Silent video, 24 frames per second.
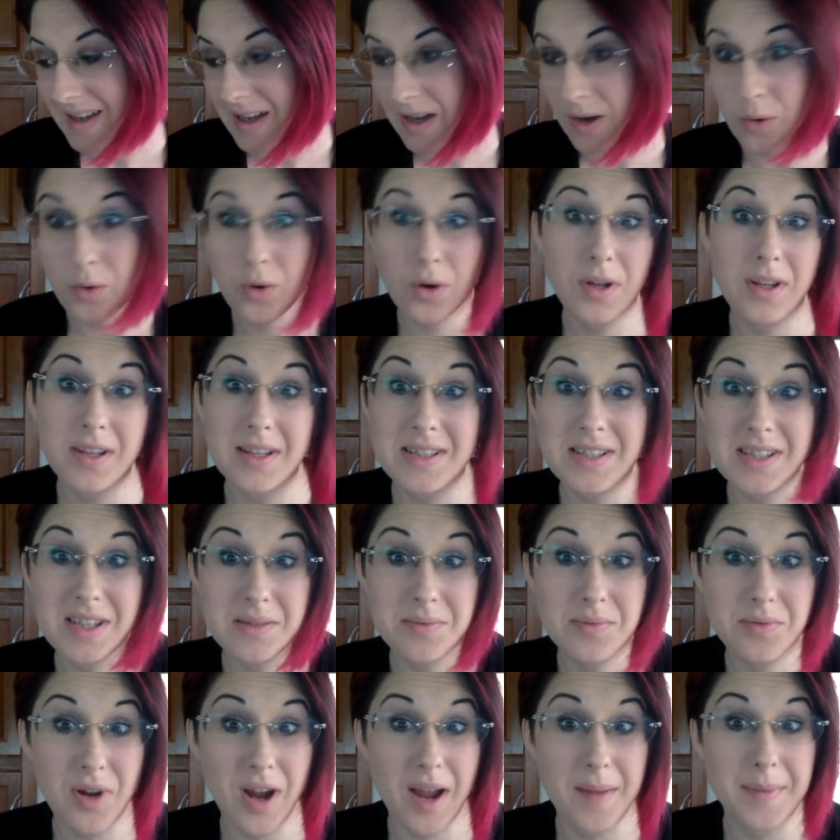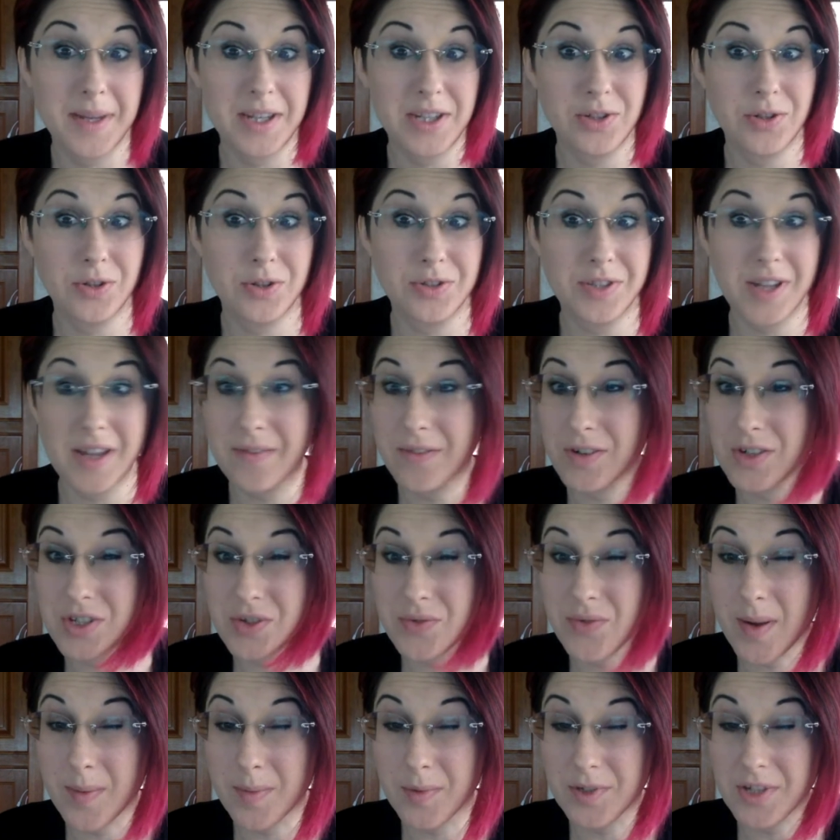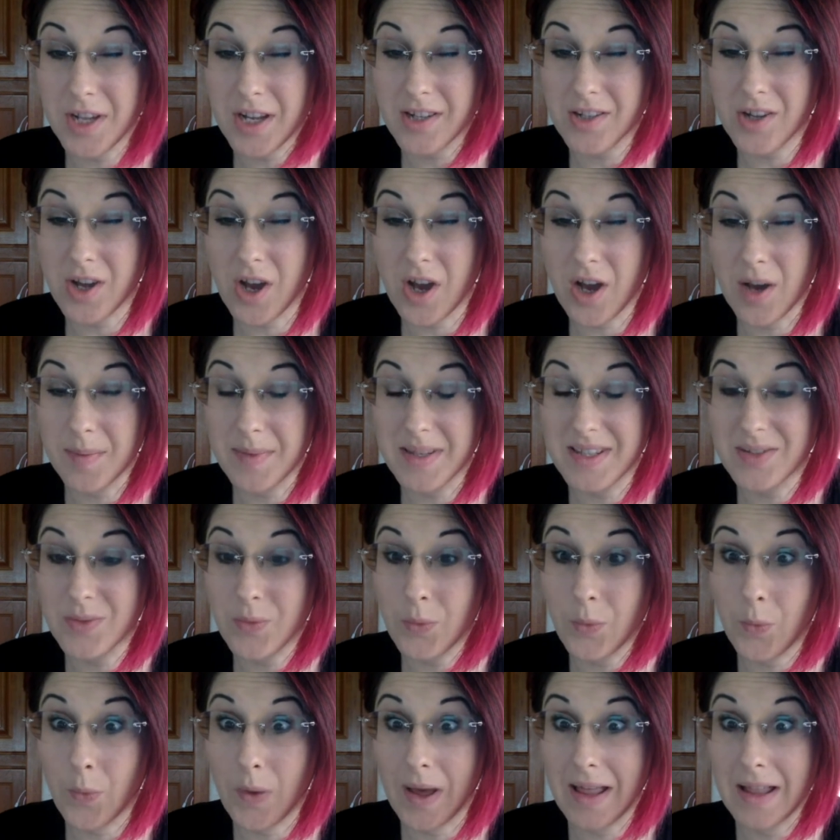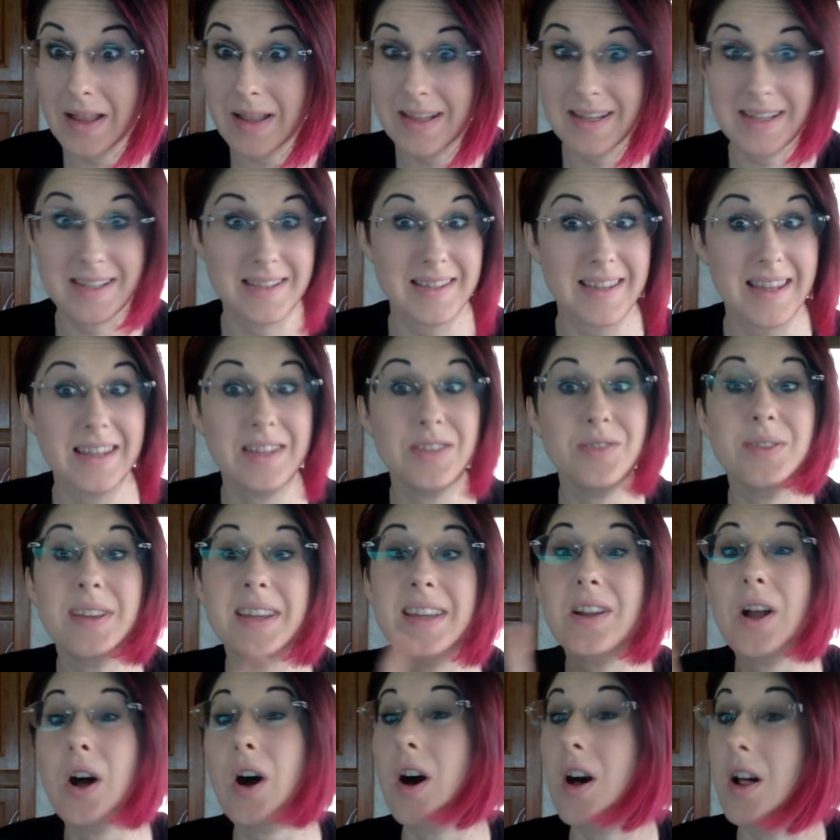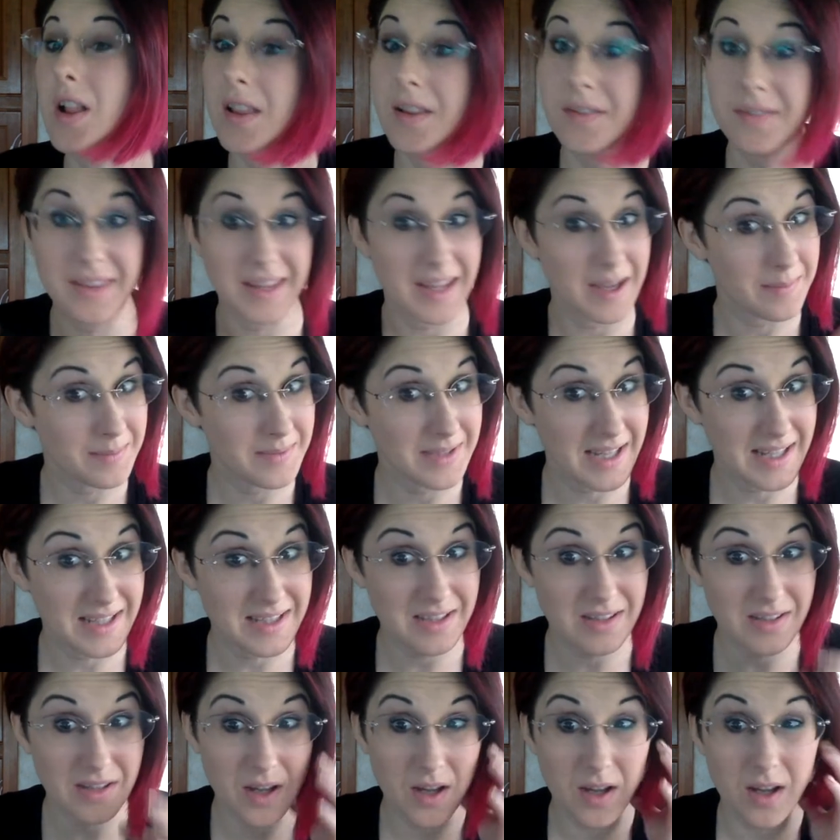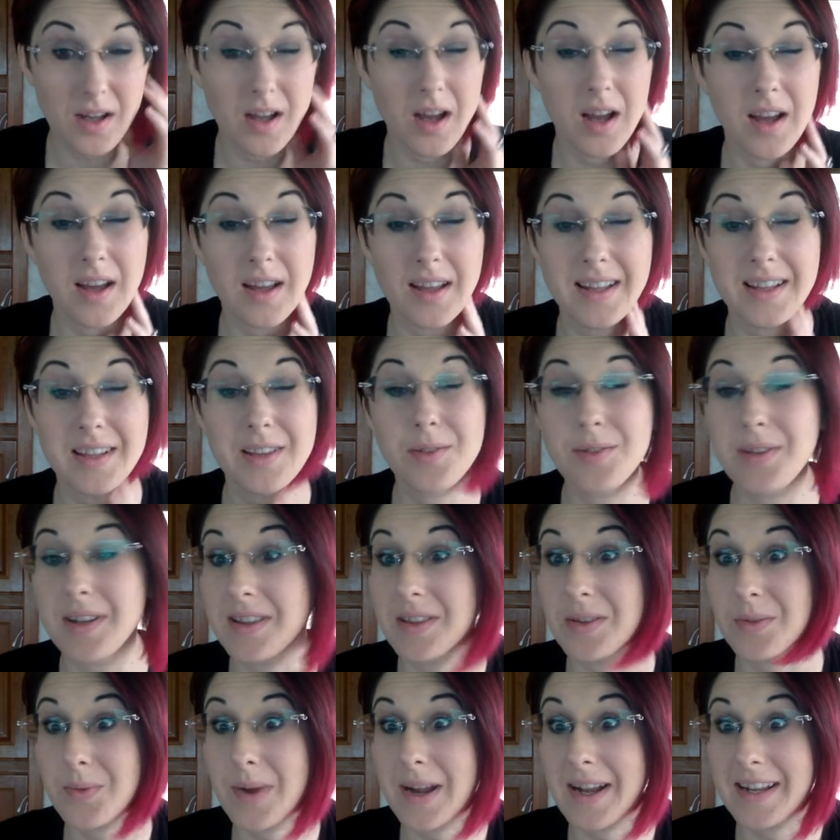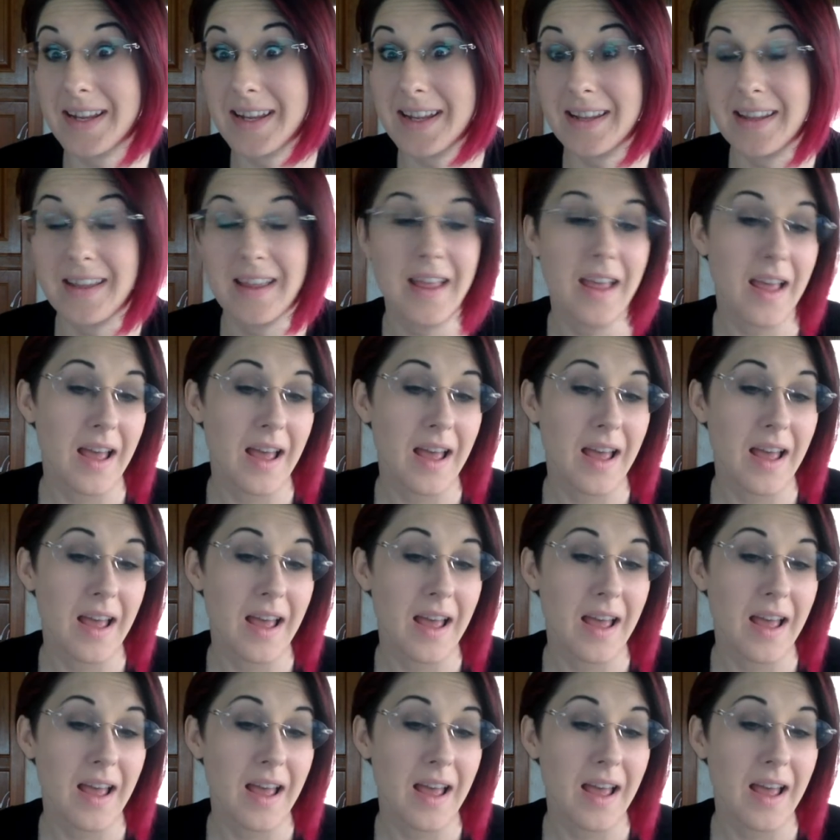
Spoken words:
Or you can subscribe at neurodivergentrebel.com as well, because then you get all of the updates, including the writing.